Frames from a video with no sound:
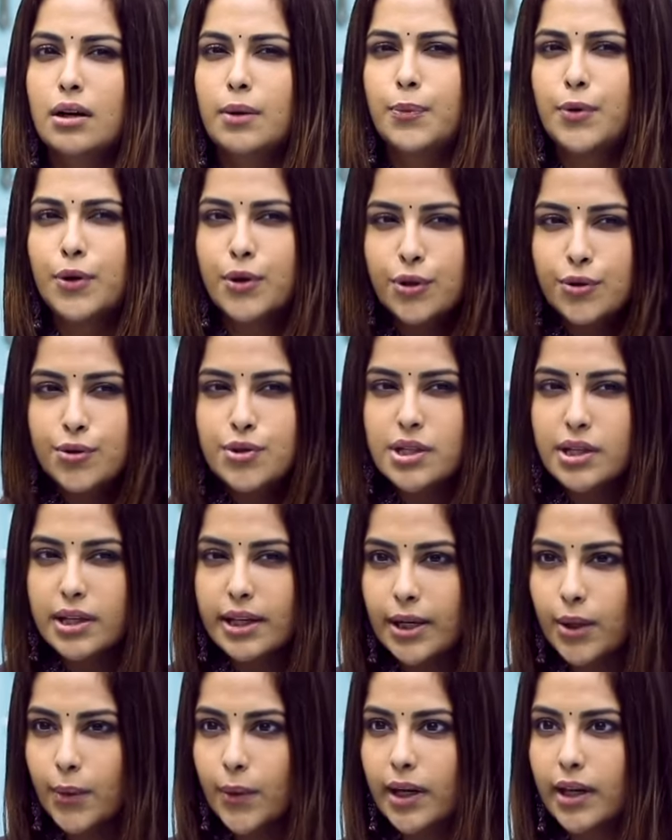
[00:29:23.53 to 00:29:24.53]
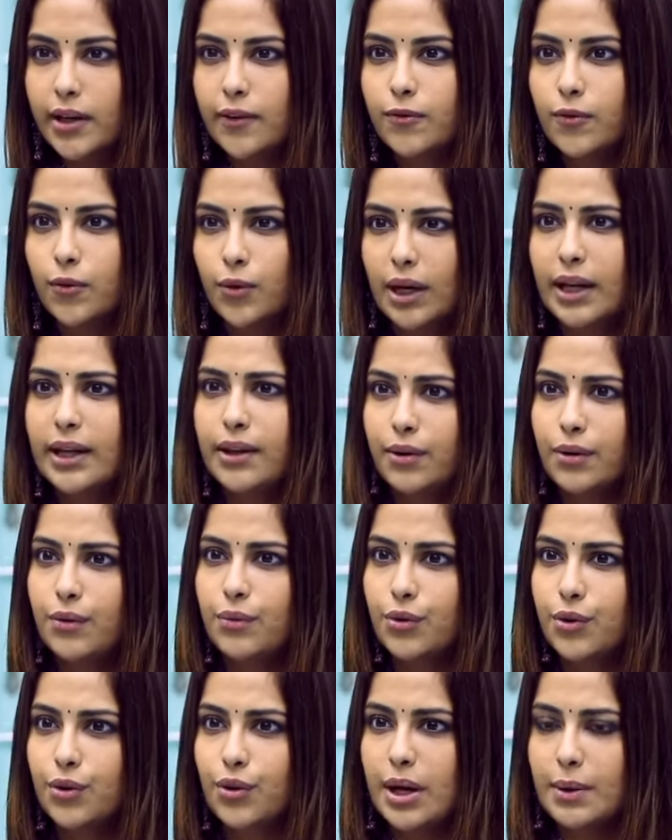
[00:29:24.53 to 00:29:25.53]
a producer at 24 like
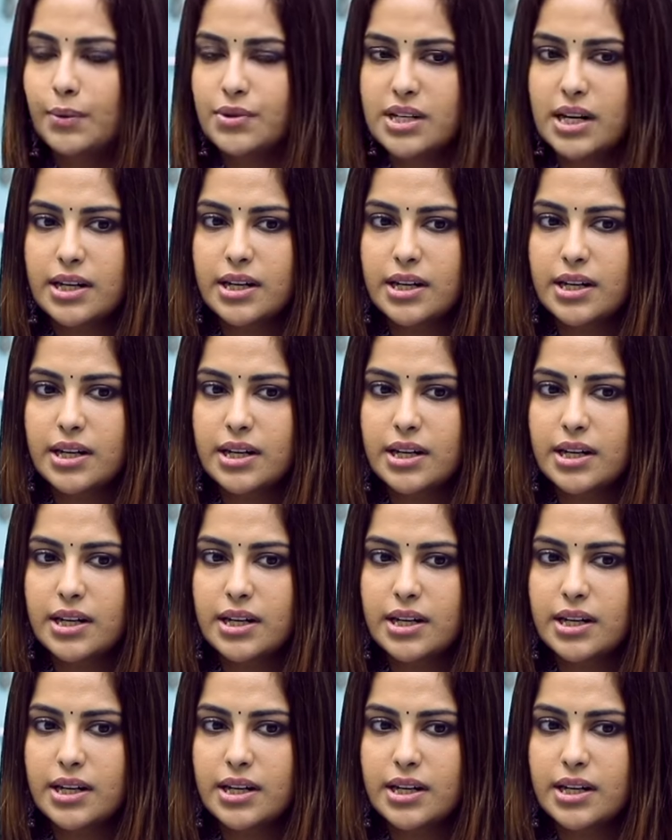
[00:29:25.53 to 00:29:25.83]
you know i've